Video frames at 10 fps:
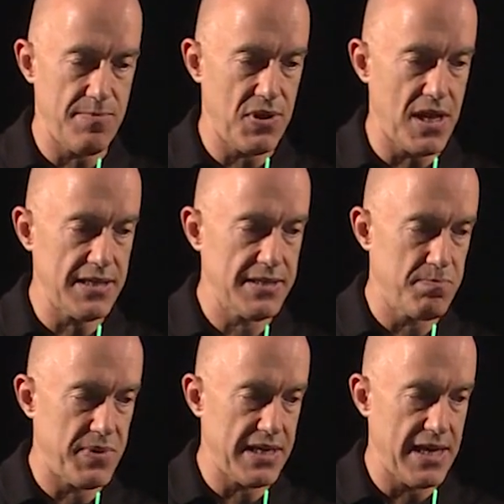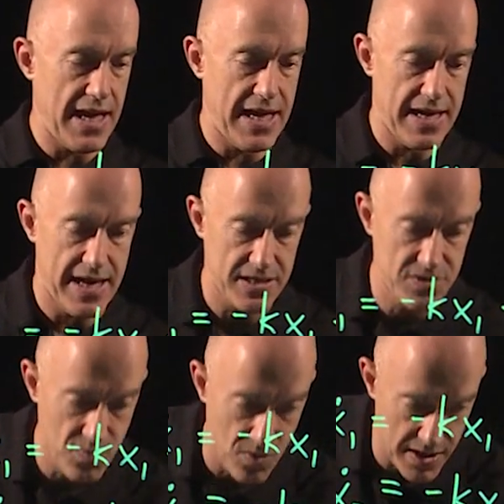plus big K
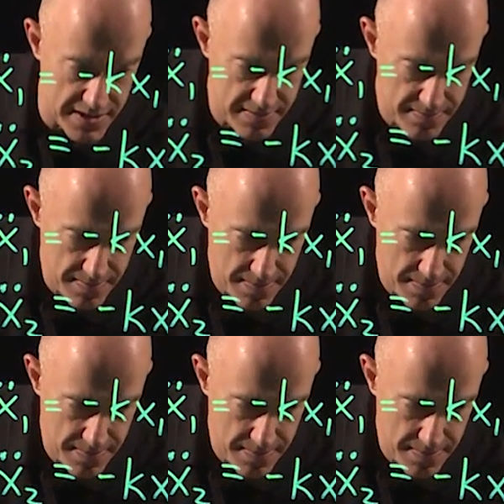x1.